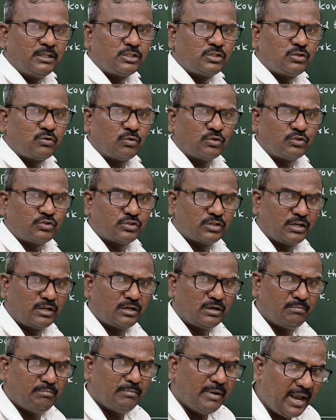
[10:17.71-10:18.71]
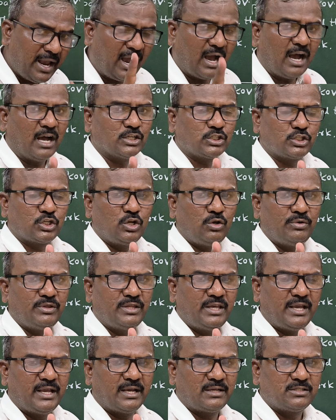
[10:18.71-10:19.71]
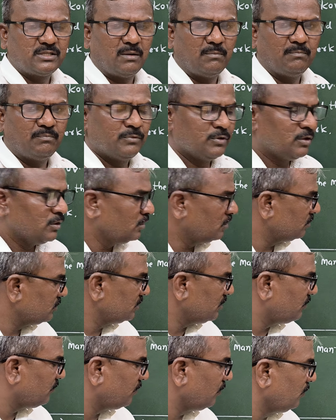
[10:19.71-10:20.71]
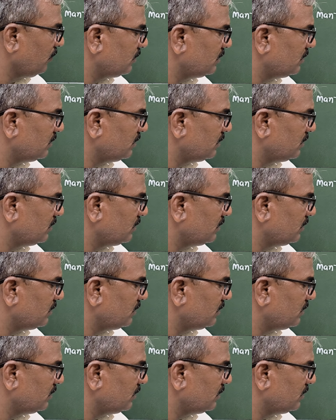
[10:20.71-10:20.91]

This question may ask you in the exam. The